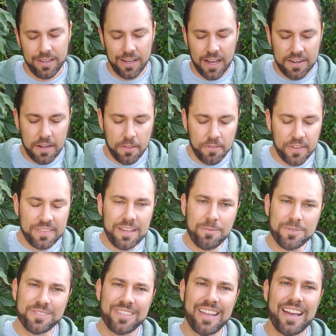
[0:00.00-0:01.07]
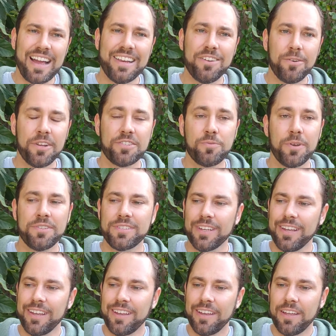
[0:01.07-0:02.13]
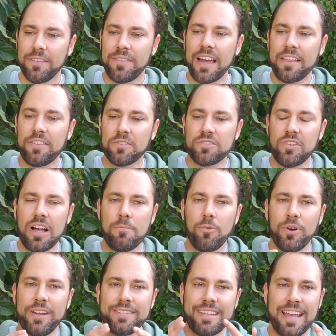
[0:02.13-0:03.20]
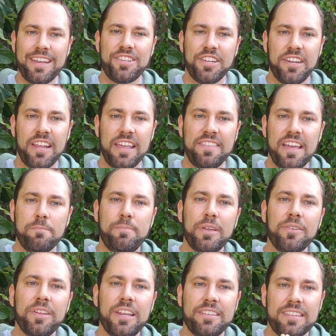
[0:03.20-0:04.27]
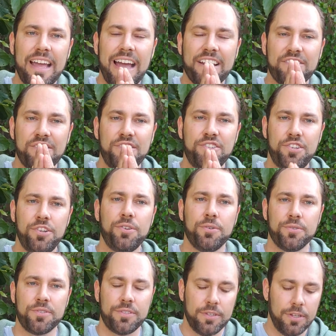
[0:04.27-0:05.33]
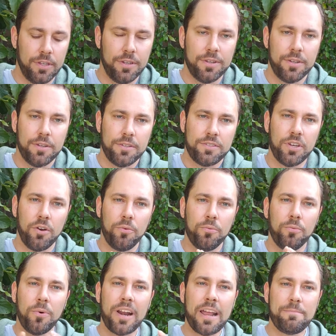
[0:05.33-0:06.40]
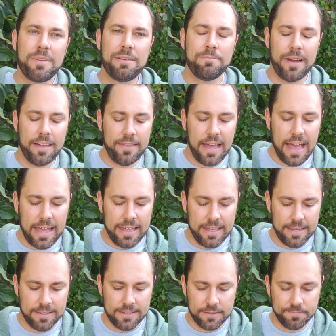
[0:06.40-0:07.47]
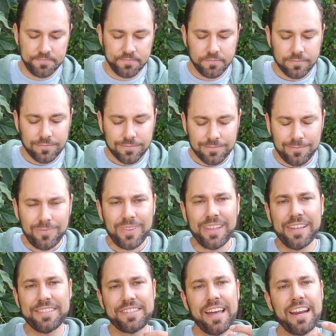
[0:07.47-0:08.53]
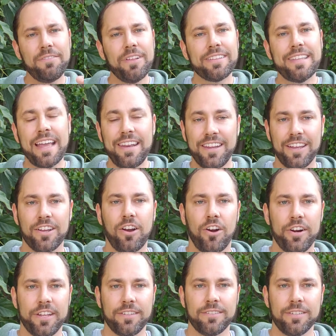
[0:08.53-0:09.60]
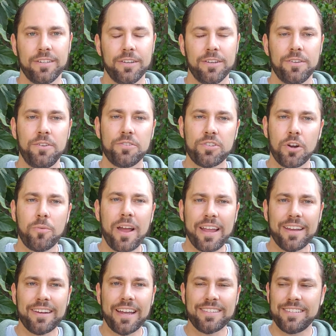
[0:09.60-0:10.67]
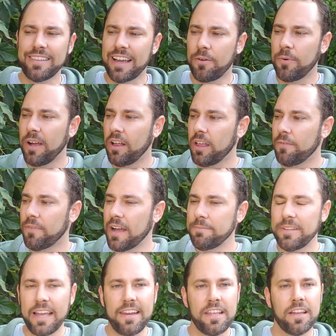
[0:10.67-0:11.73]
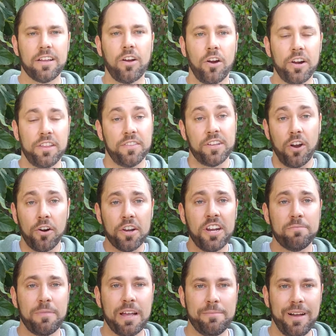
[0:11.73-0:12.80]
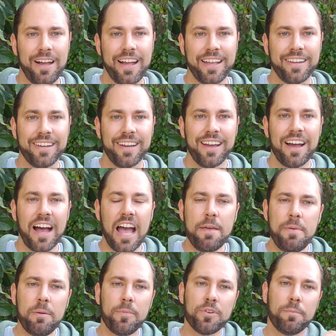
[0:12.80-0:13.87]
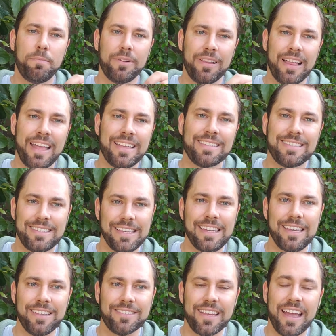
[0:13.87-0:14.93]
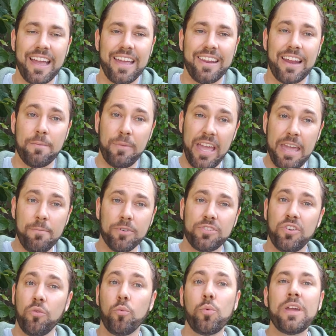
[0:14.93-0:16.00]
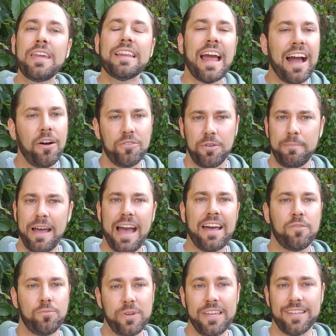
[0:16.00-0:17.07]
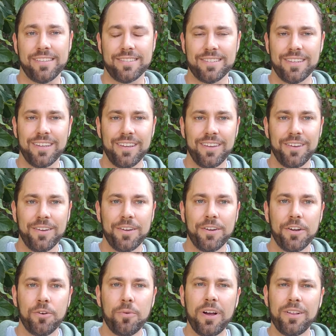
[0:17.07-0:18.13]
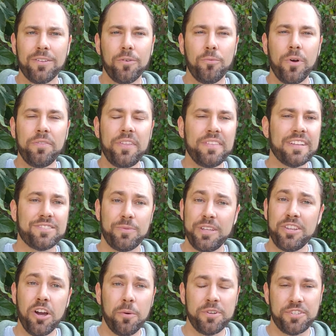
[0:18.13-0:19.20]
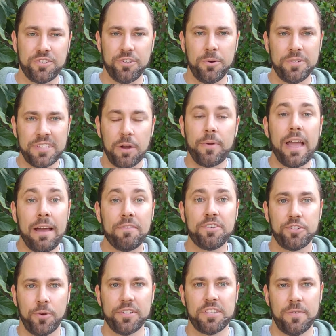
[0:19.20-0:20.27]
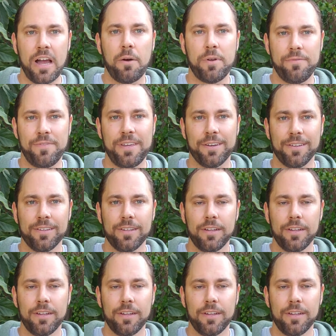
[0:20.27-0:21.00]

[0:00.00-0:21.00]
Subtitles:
Another thing that I noticed was that there's a lot more intention and the ability to actually choose. So what I mean by that is it's kind of like tending a garden. You start recognizing that, well, if I'm tending a garden, the garden of my mind, I'm able to plant seeds and I'm able to weed out the bad weeds. Well, one thing that we know is true is that we have the choice of how we feel.